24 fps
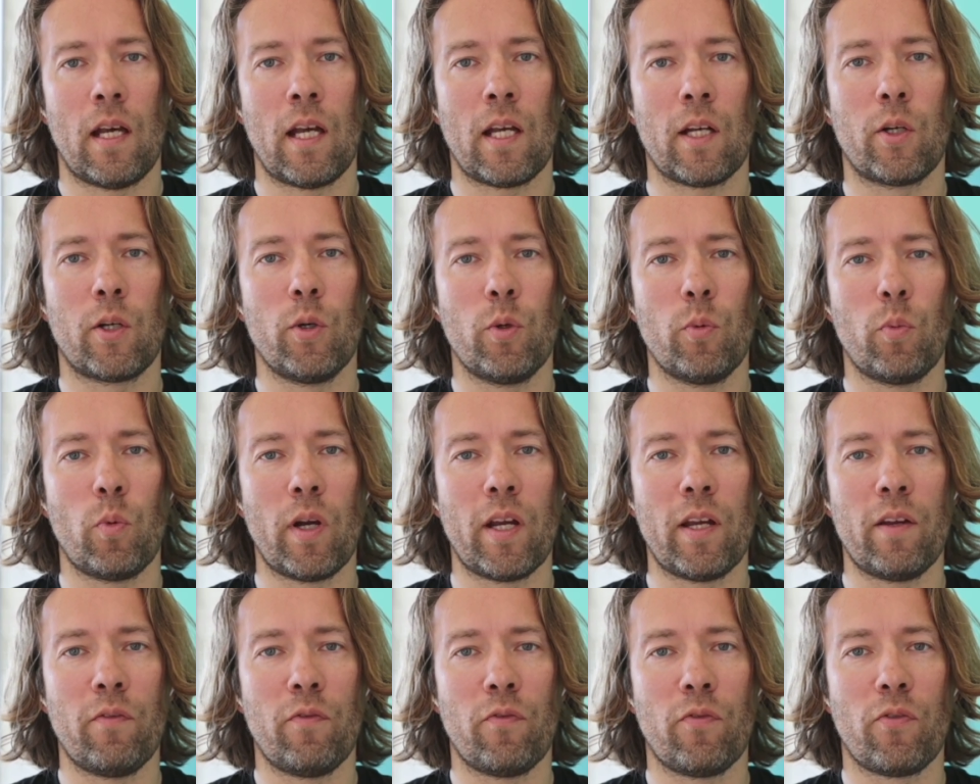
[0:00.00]
A good
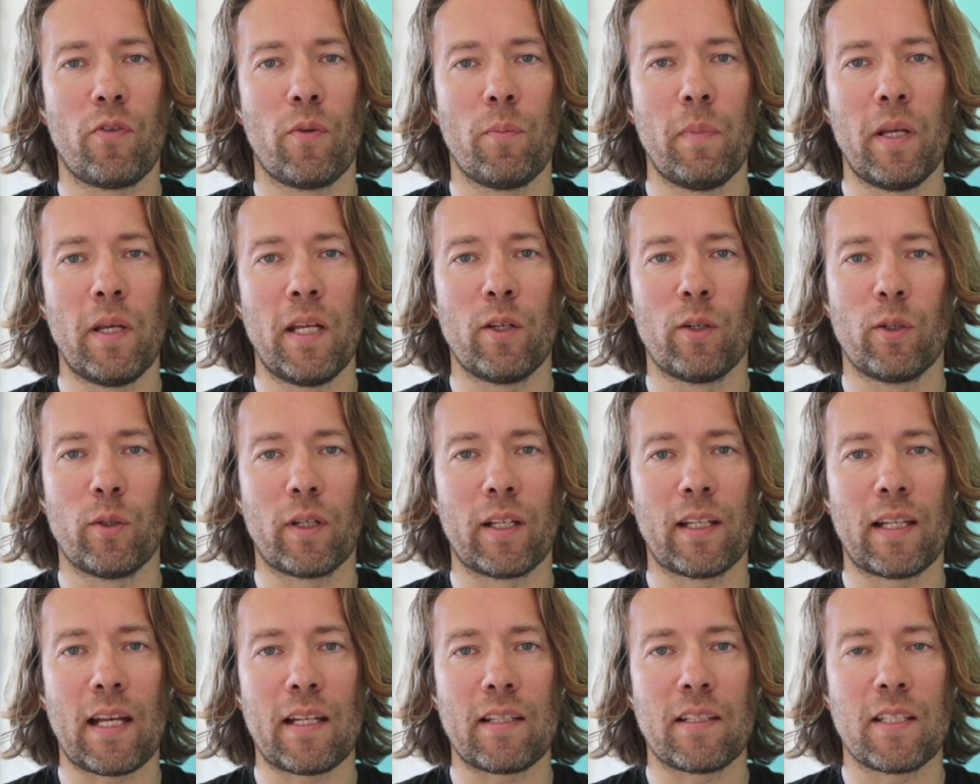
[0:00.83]
way for me to look
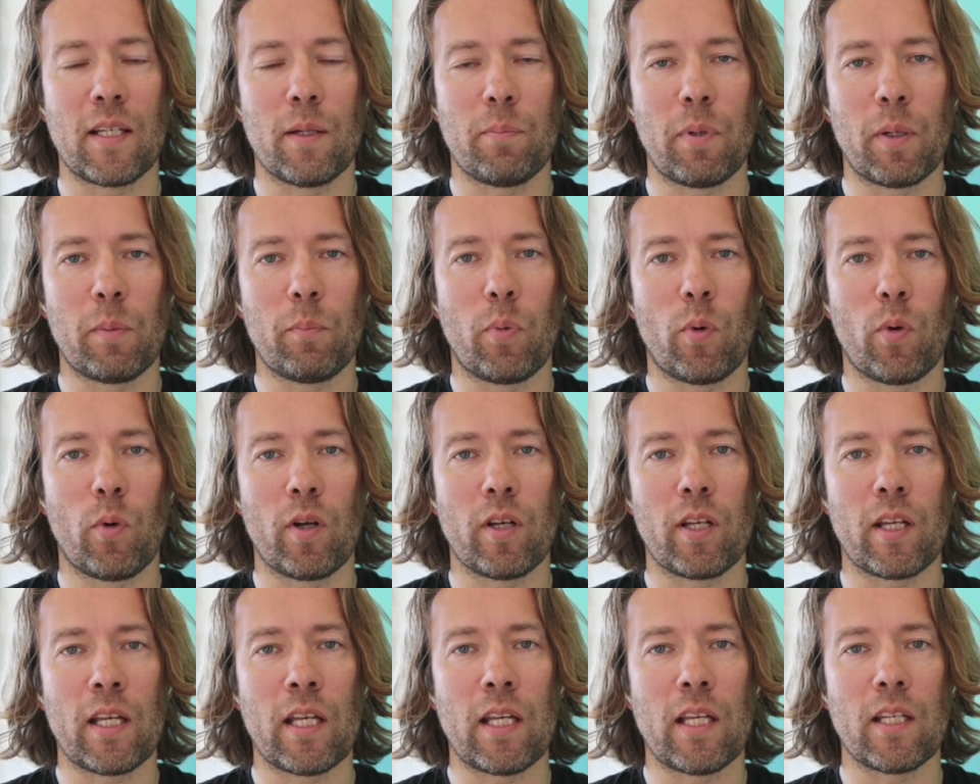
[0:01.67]
at that tipping
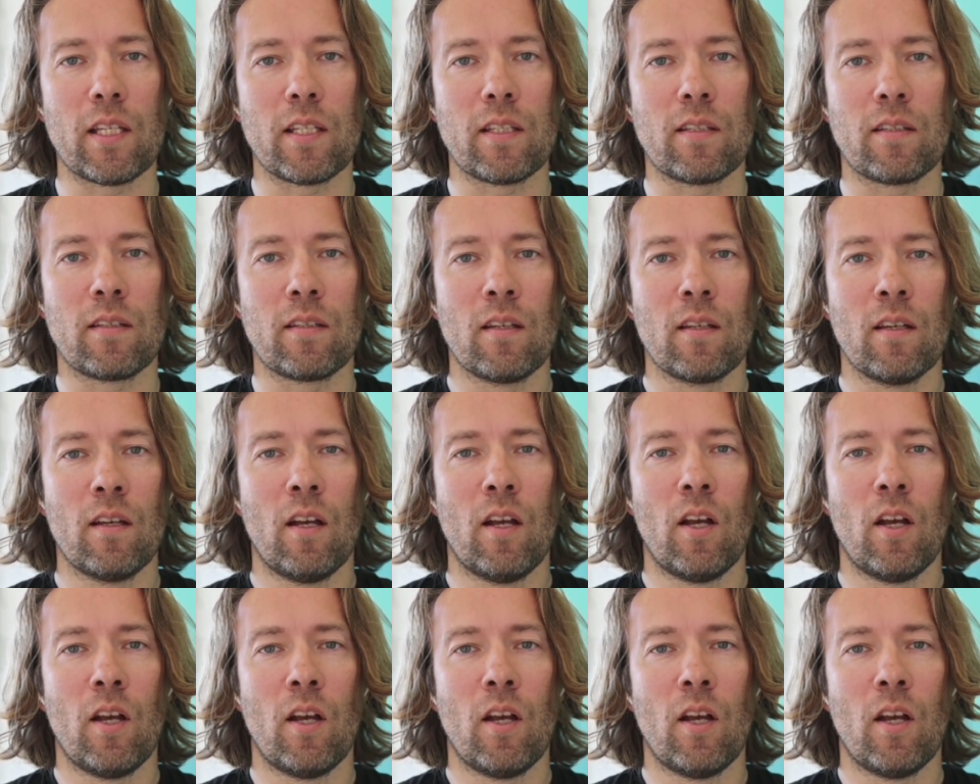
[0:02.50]
point is,